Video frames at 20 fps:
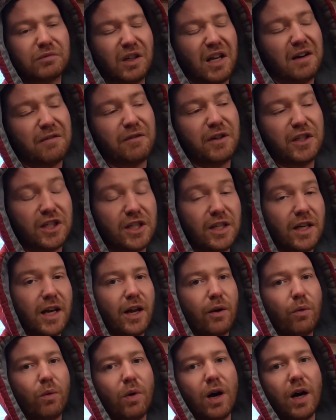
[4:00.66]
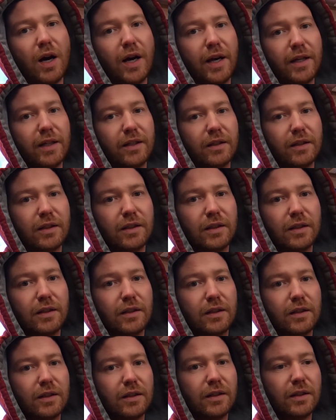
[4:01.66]
kind of a DIY
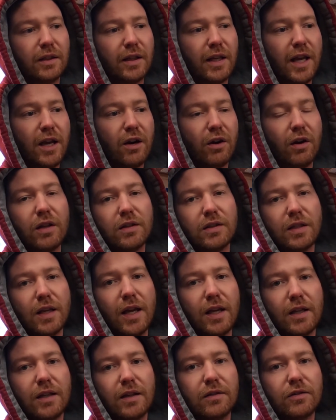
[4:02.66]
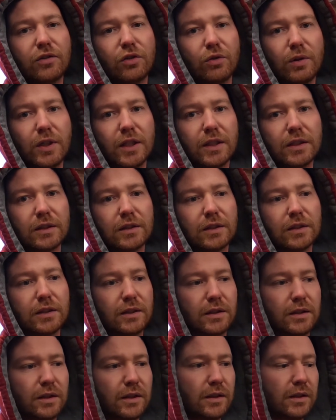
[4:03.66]
air intake into it,
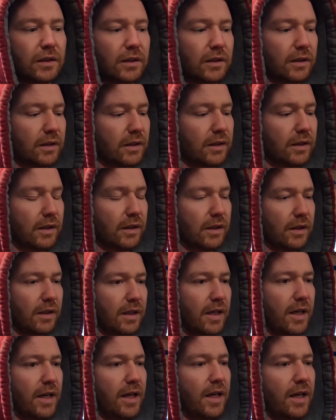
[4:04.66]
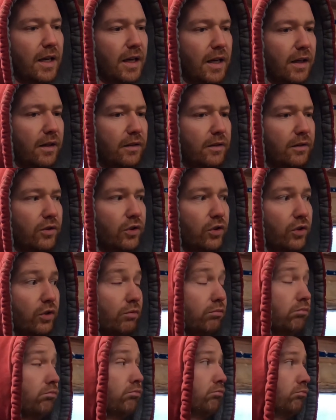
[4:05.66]
and
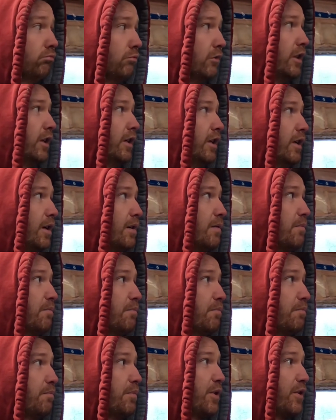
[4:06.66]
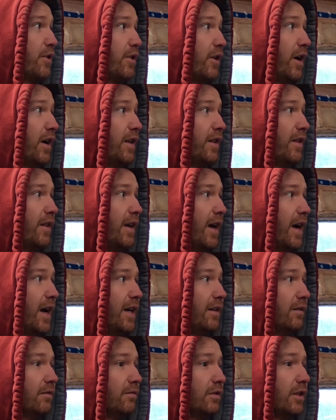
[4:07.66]
besides
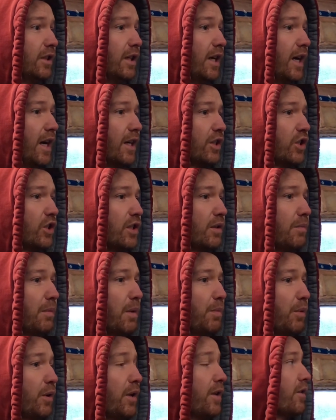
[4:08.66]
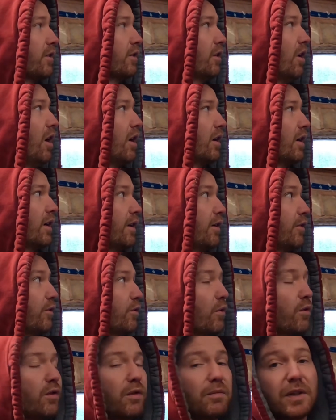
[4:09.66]
that, yeah, she's gonna be pretty stock. I'm gonna
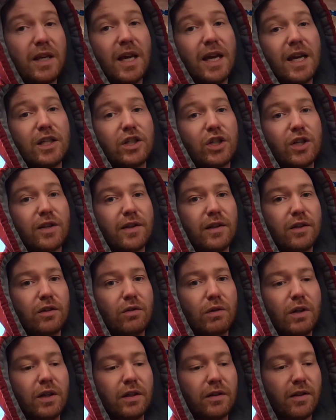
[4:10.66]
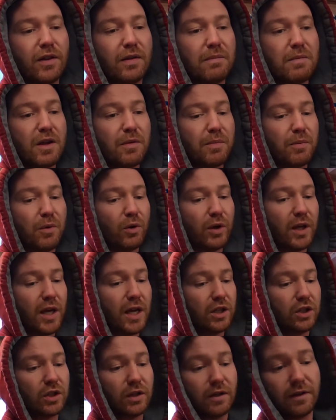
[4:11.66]
throw some gauges into it, some ISPRO
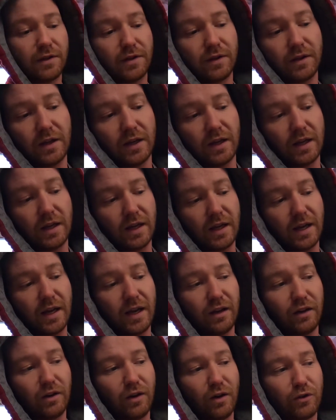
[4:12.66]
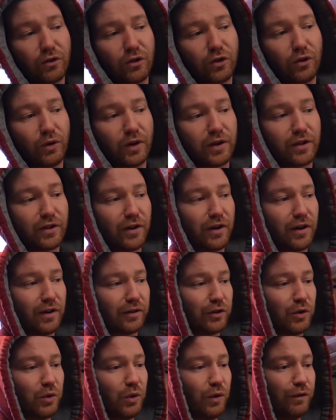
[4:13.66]
gauges, and also I saw a
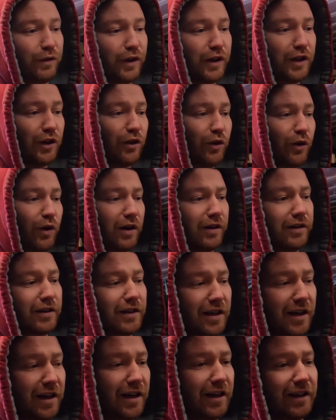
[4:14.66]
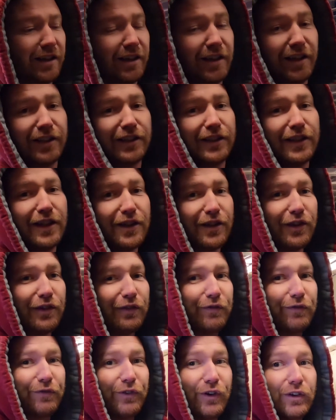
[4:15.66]
cool video on Decent
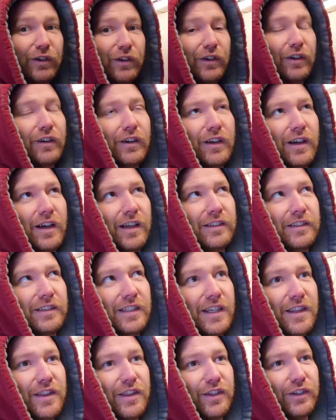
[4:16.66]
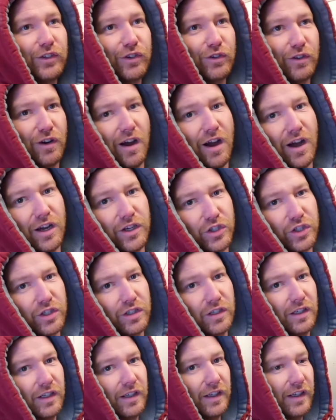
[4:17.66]
Garage
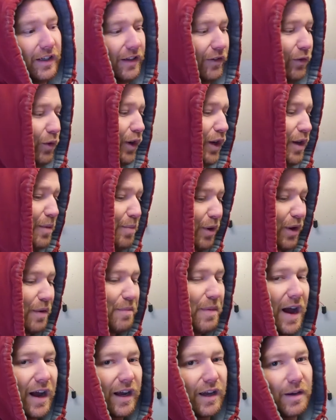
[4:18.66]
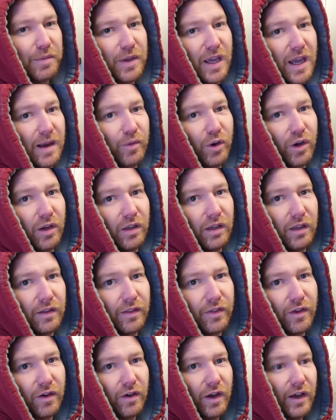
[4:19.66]
where he put a backup camera in it.
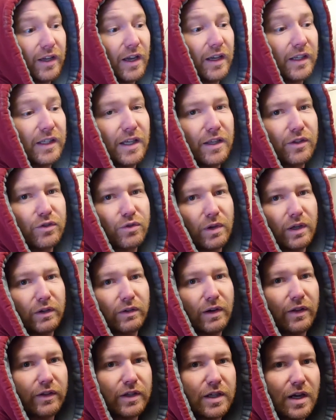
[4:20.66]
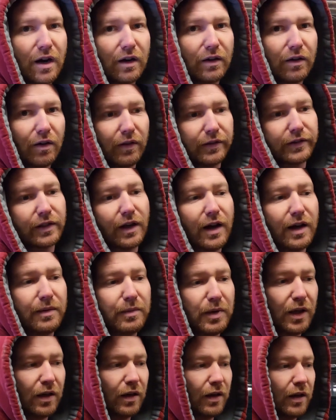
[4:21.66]
So I got kids running around the yard all the time
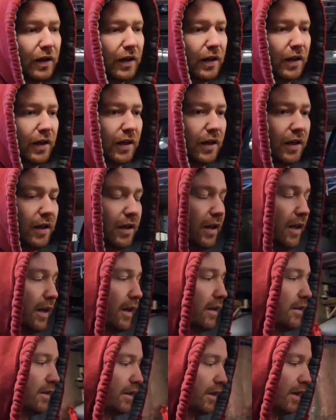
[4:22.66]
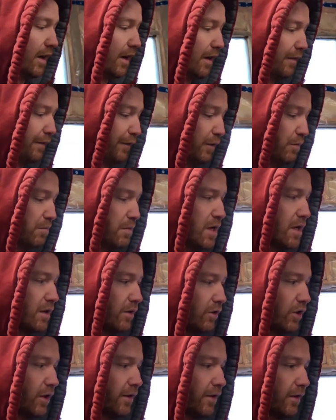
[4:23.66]
here, and for me
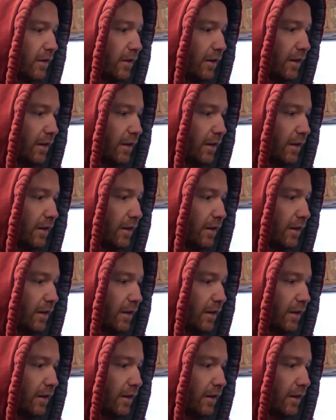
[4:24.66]
it's just